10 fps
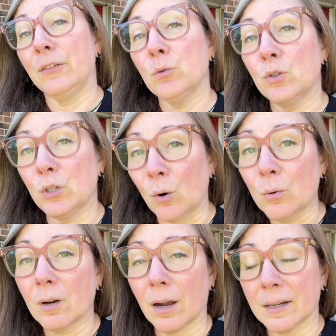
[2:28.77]
You
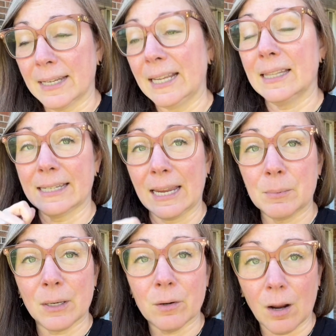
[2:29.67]
don't take the
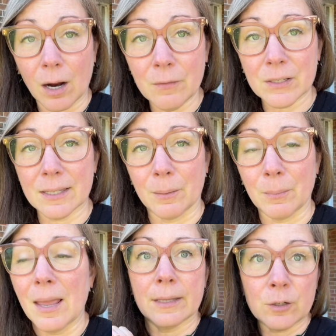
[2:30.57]
scapes out and harvest them,
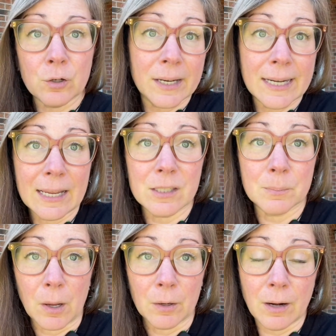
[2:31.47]
then you're going to get
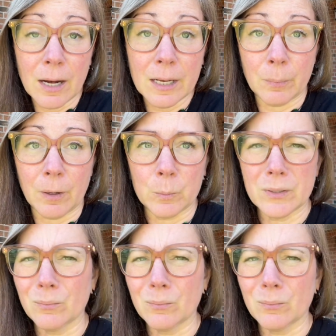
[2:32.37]
smaller garlic bulbs.